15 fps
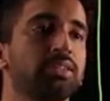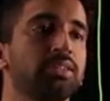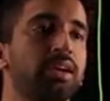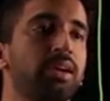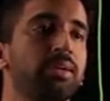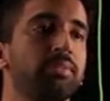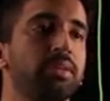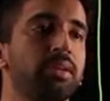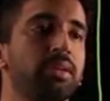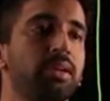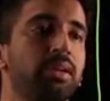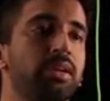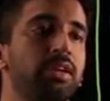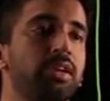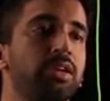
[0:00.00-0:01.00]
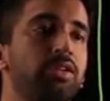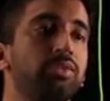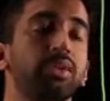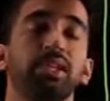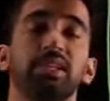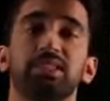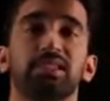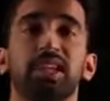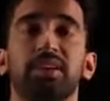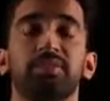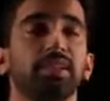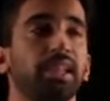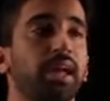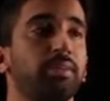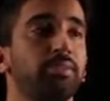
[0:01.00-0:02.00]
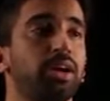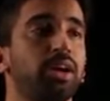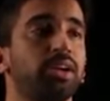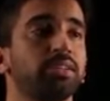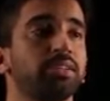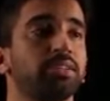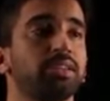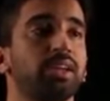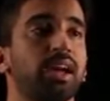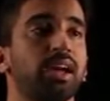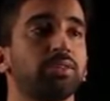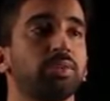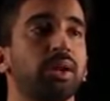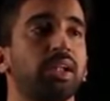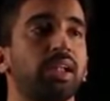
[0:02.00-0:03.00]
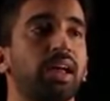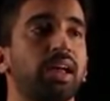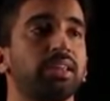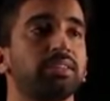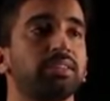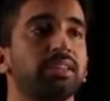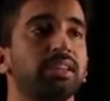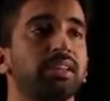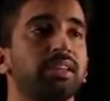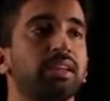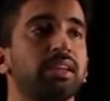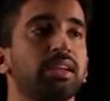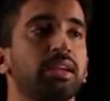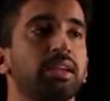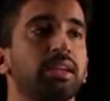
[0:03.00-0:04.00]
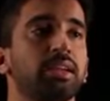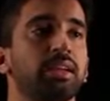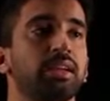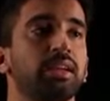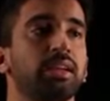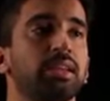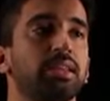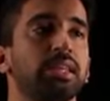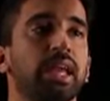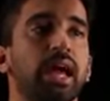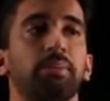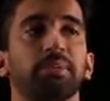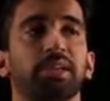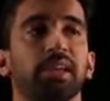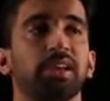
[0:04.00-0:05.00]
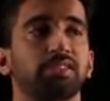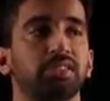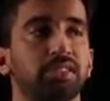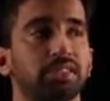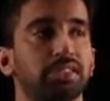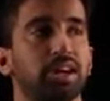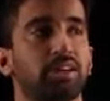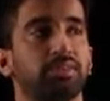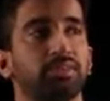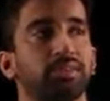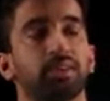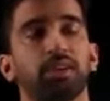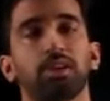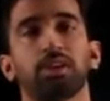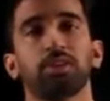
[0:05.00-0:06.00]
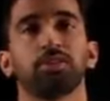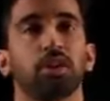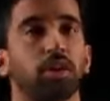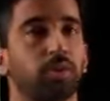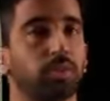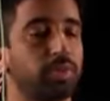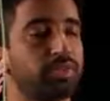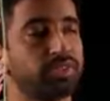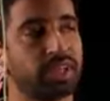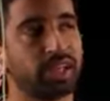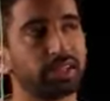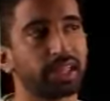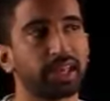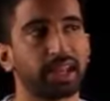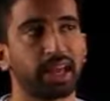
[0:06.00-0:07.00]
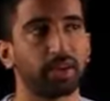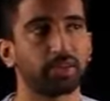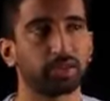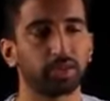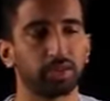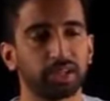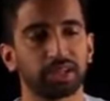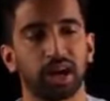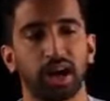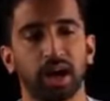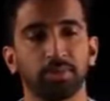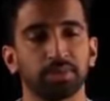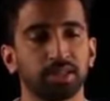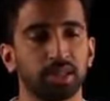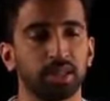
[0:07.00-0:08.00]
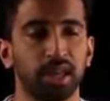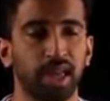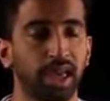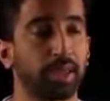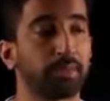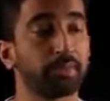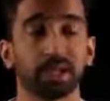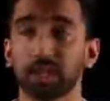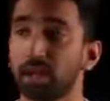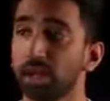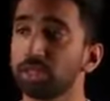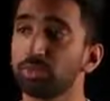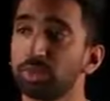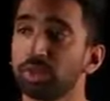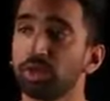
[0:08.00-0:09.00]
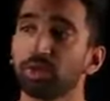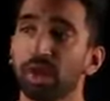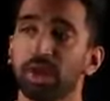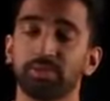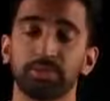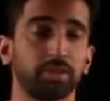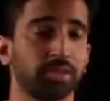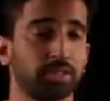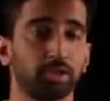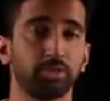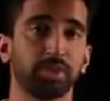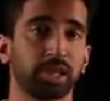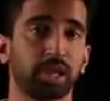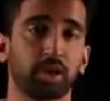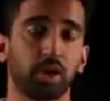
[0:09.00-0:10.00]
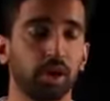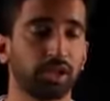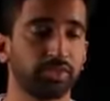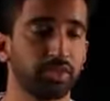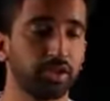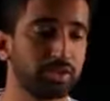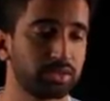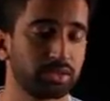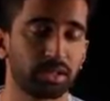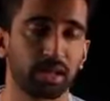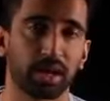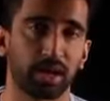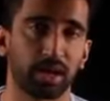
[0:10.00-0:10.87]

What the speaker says: this time, you really just have the libraries as well as the application itself. So we've scaled that out 3 times, and because we don't have to duplicate all of those